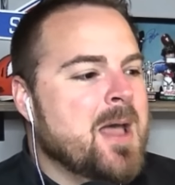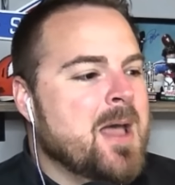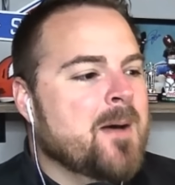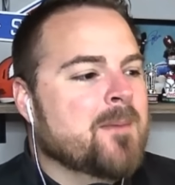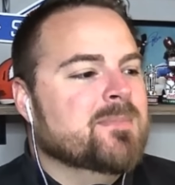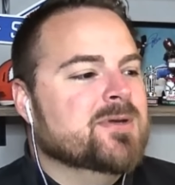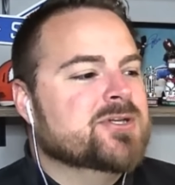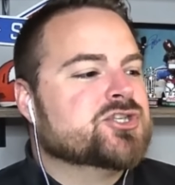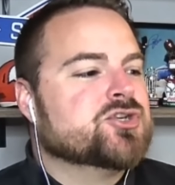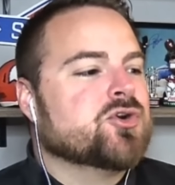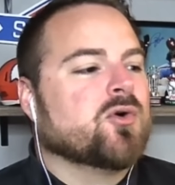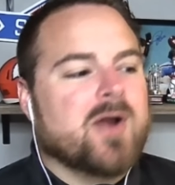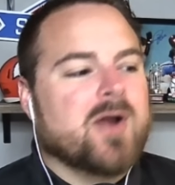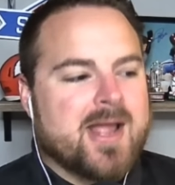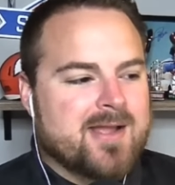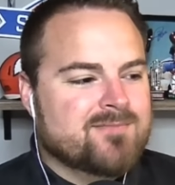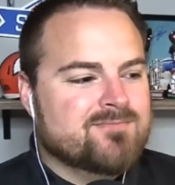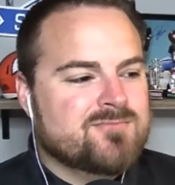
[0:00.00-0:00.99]

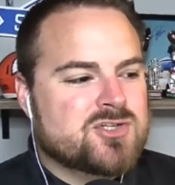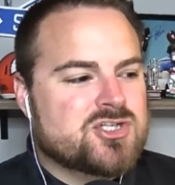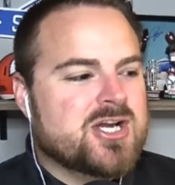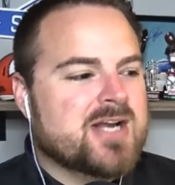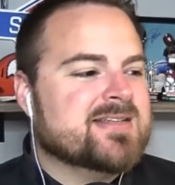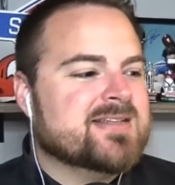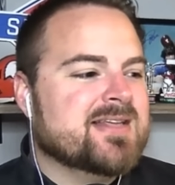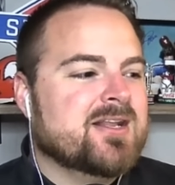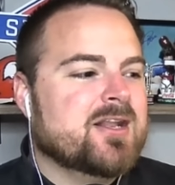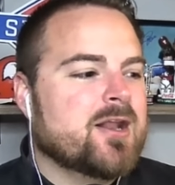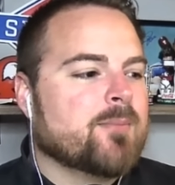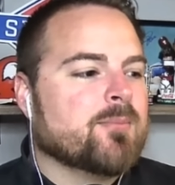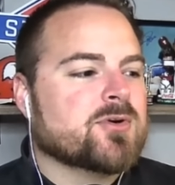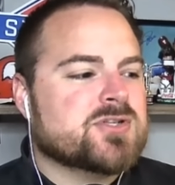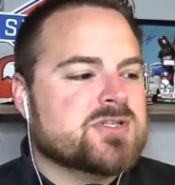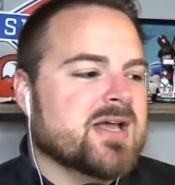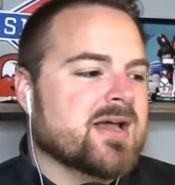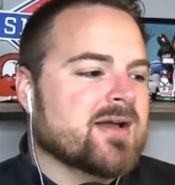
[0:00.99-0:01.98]
Missouri checks in at number
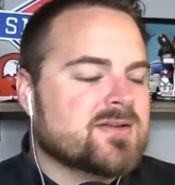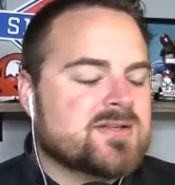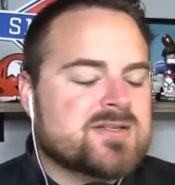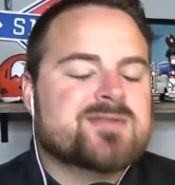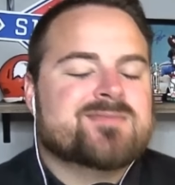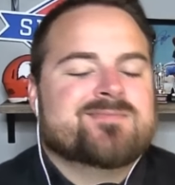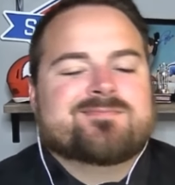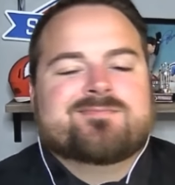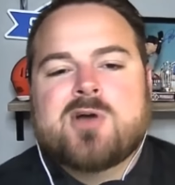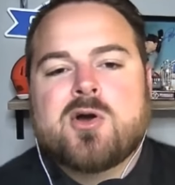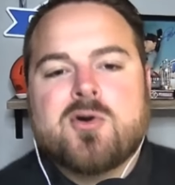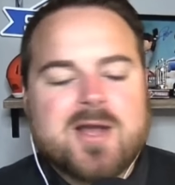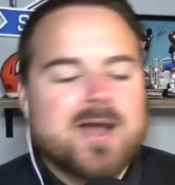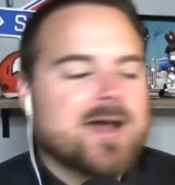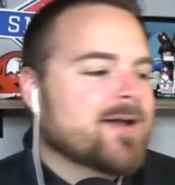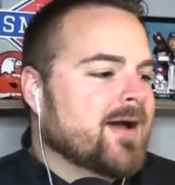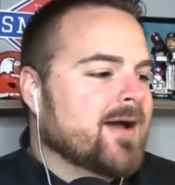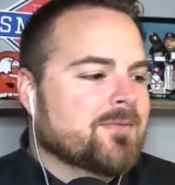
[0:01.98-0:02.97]
six.
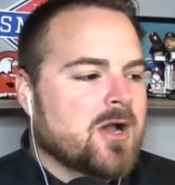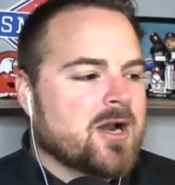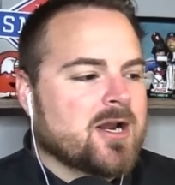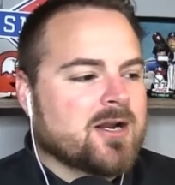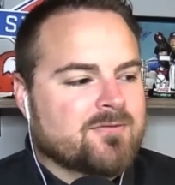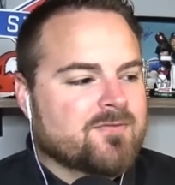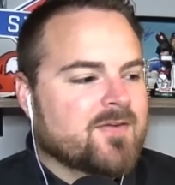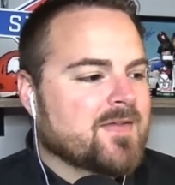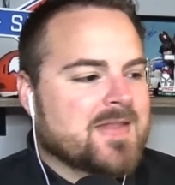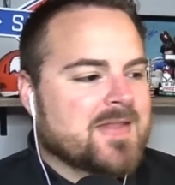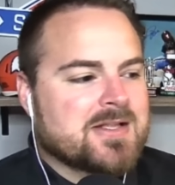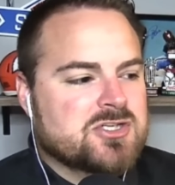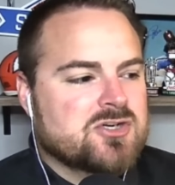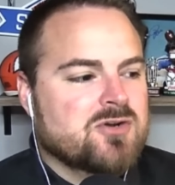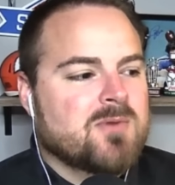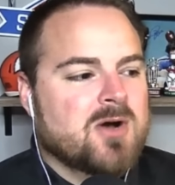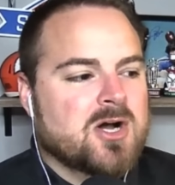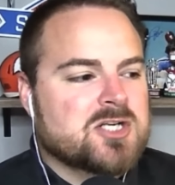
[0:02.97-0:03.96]
Okay, I'm not going to fight that
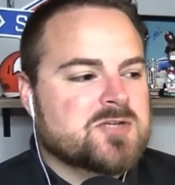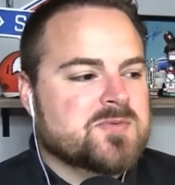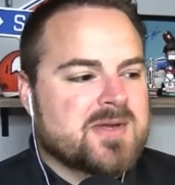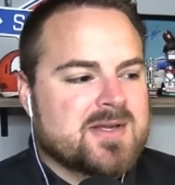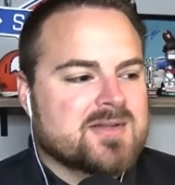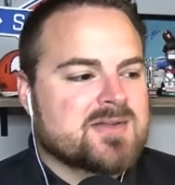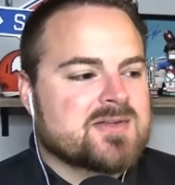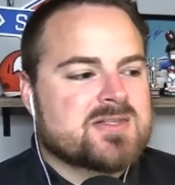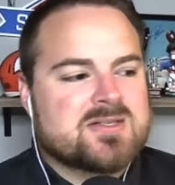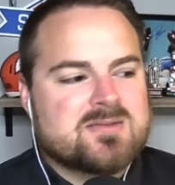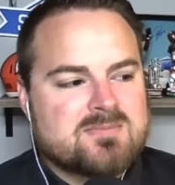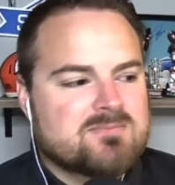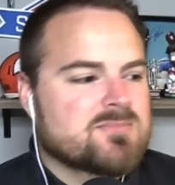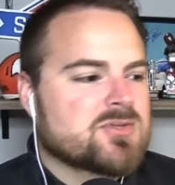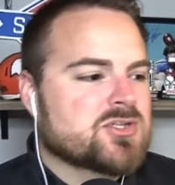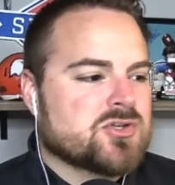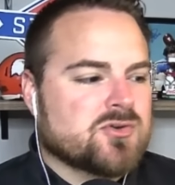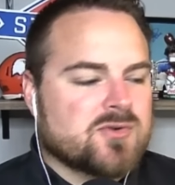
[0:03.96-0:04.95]
too much because
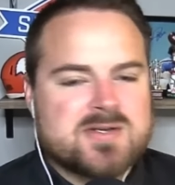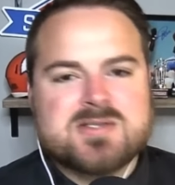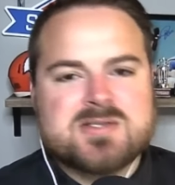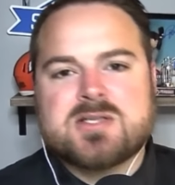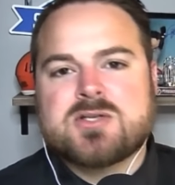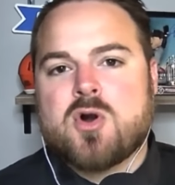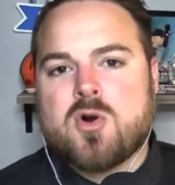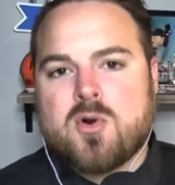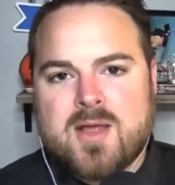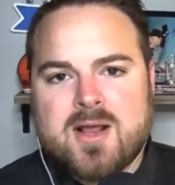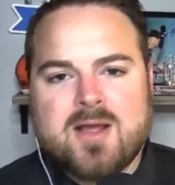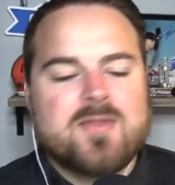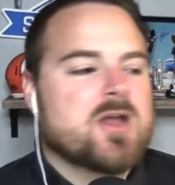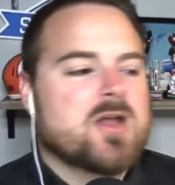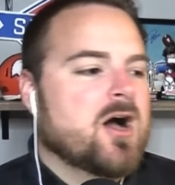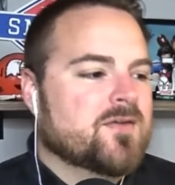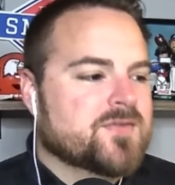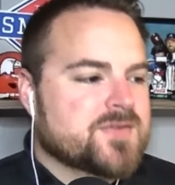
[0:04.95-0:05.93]
Missouri's the darling of
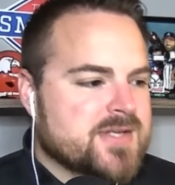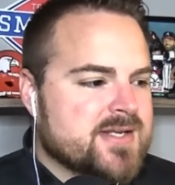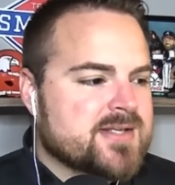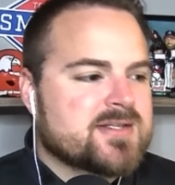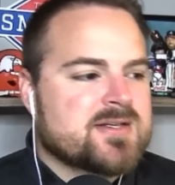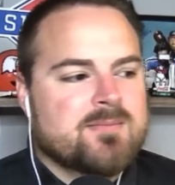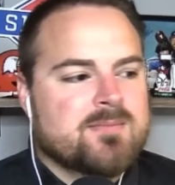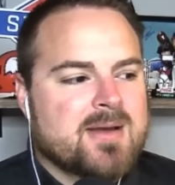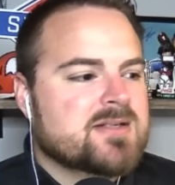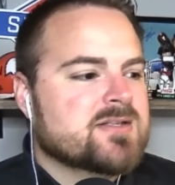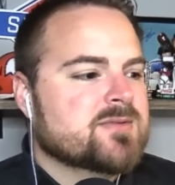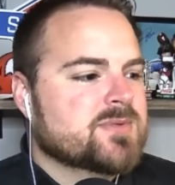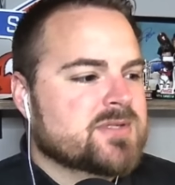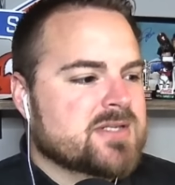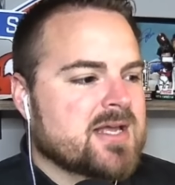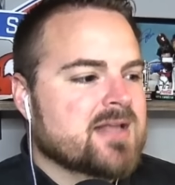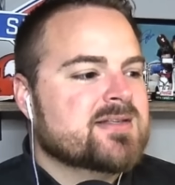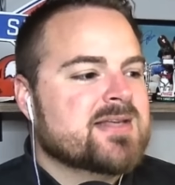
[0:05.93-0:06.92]
the offseason. It makes some
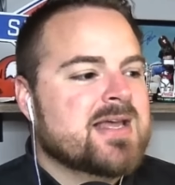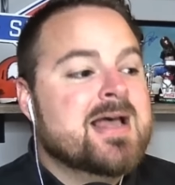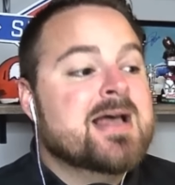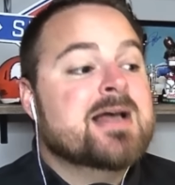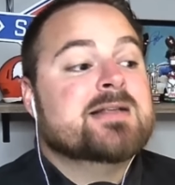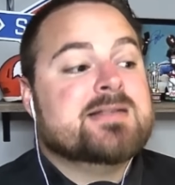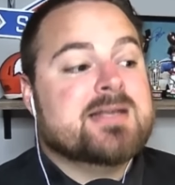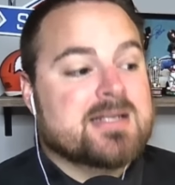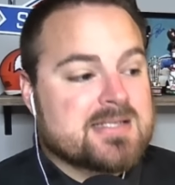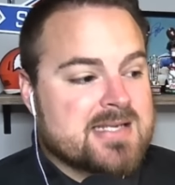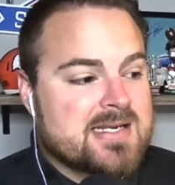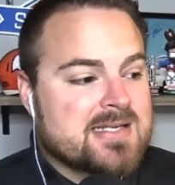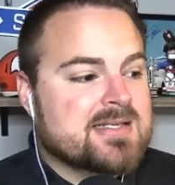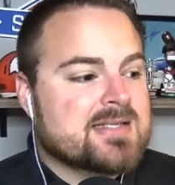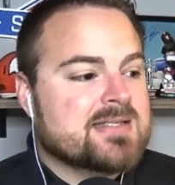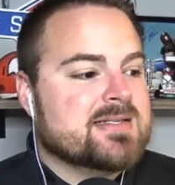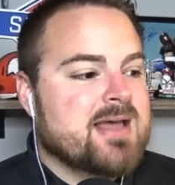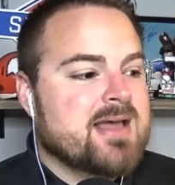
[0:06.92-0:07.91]
sense.
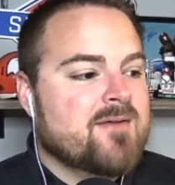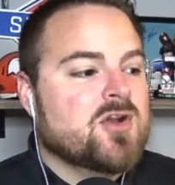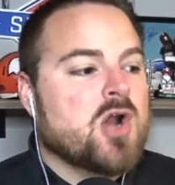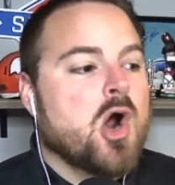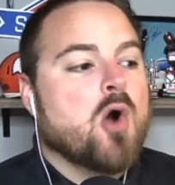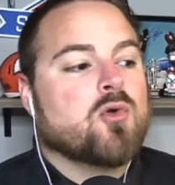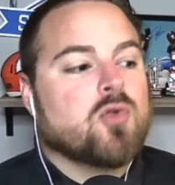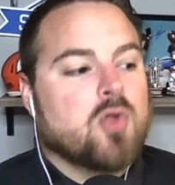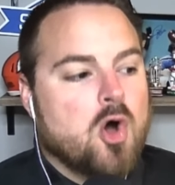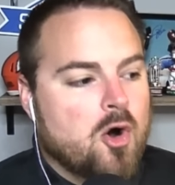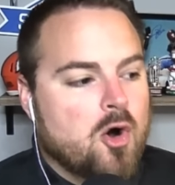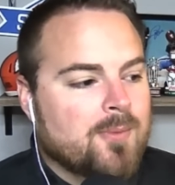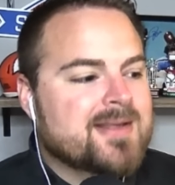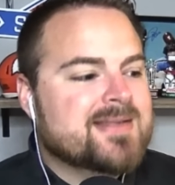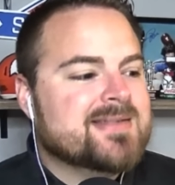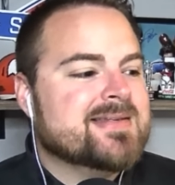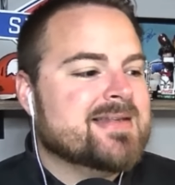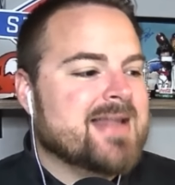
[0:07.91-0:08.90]
Tennessee's at seven. Oklahoma
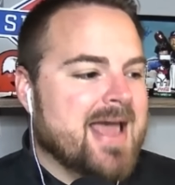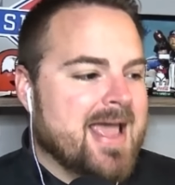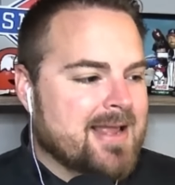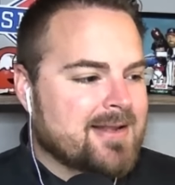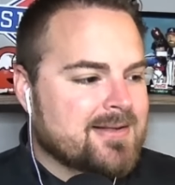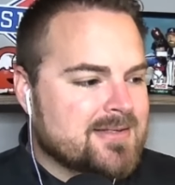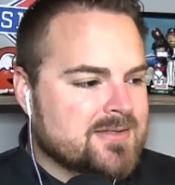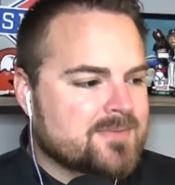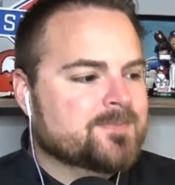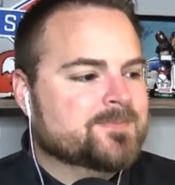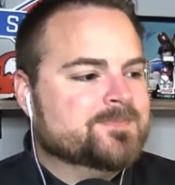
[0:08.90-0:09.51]
is at eight.